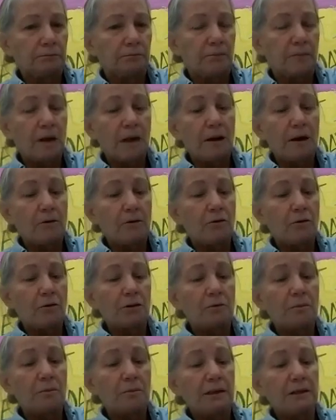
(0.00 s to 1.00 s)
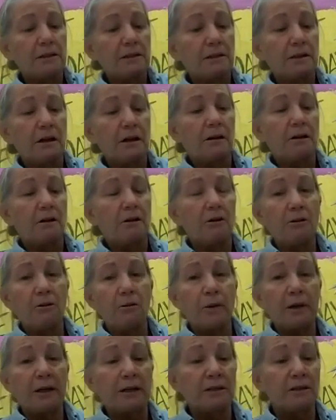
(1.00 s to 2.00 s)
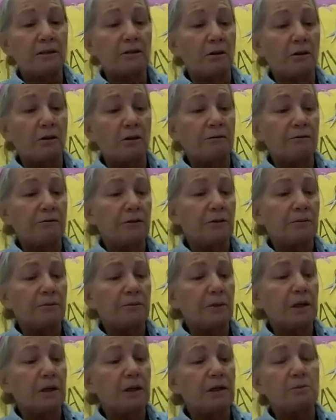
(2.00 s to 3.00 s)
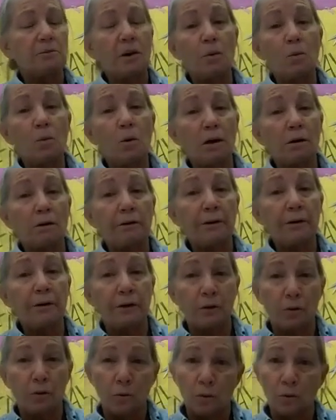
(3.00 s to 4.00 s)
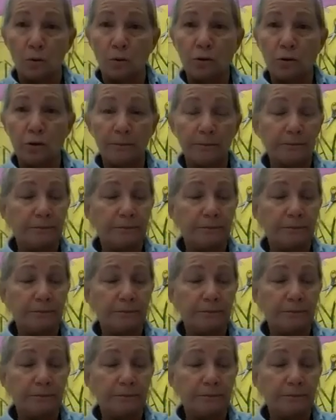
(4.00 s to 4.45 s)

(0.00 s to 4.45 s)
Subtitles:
Now, of course, mine's not all the way dissolved because my water had cooled.